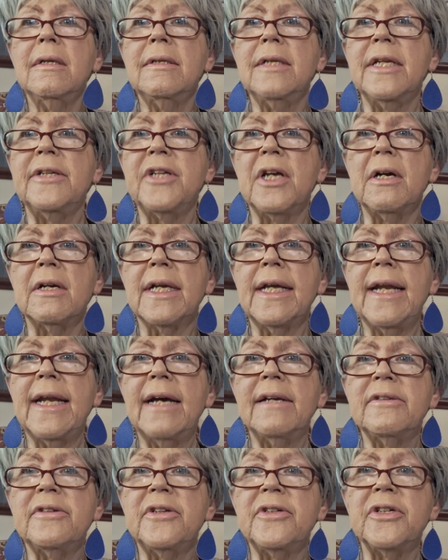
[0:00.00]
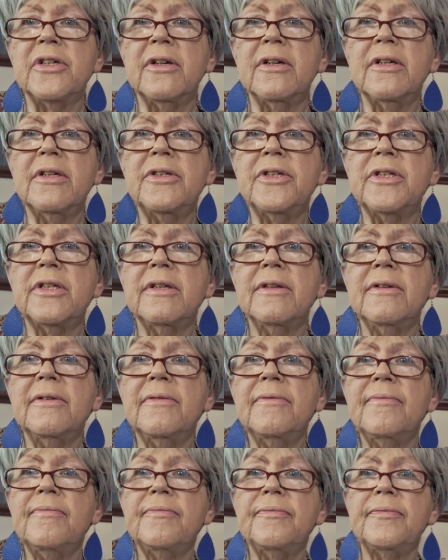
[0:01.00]
Did y'all get out to church?
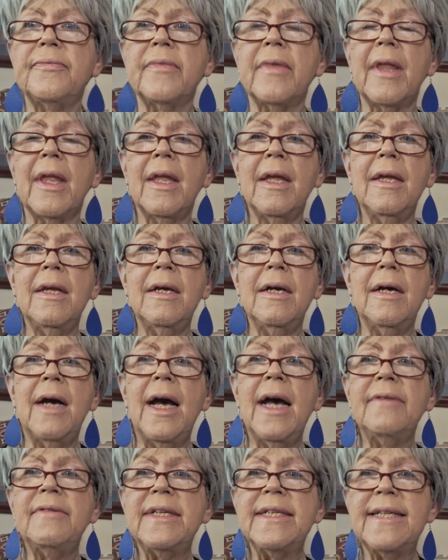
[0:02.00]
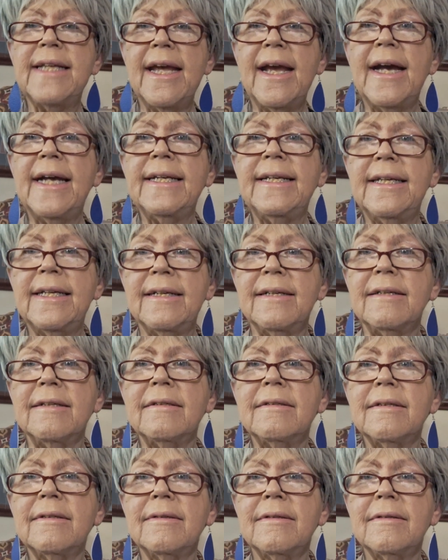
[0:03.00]
I have to say I
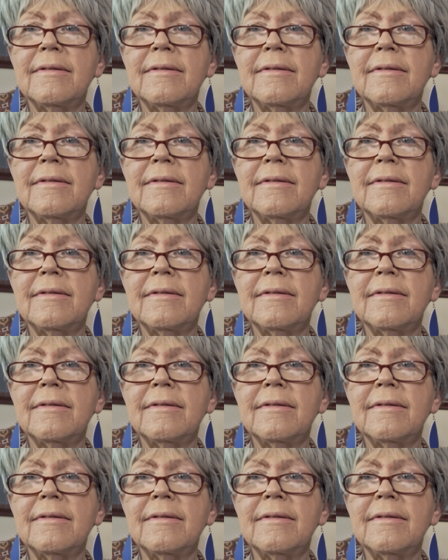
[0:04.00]
didn't,